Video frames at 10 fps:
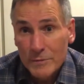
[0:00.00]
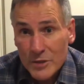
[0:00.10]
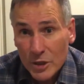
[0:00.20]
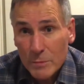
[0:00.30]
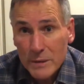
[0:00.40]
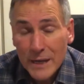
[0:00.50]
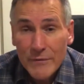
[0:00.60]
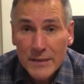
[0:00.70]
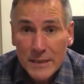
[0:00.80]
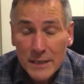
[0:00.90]
Scuba
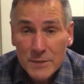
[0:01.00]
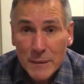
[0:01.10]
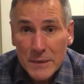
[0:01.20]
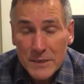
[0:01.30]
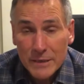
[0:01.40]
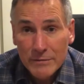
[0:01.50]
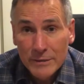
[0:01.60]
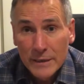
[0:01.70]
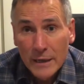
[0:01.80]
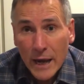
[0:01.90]
diving is expensive,
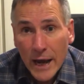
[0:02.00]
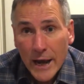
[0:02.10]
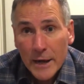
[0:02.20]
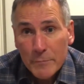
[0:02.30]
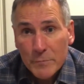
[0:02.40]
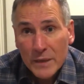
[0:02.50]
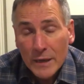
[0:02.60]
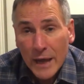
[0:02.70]
and